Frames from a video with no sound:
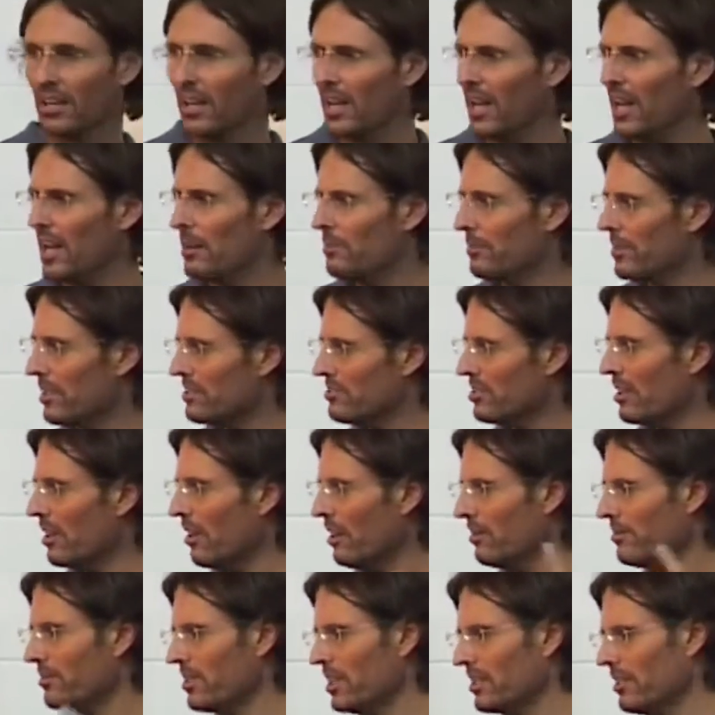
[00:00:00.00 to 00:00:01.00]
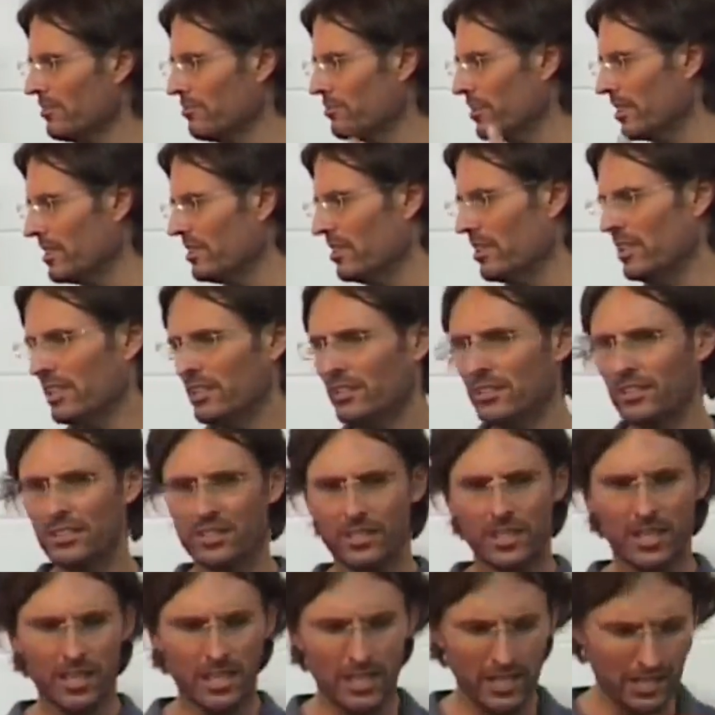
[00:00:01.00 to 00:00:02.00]
And there's a whole thing I've written on
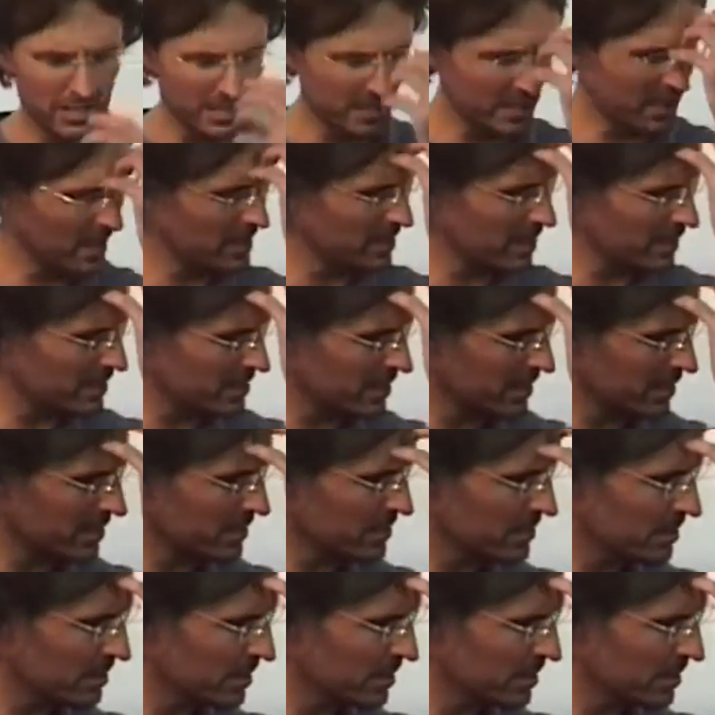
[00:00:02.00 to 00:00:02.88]
uh, the net, I think,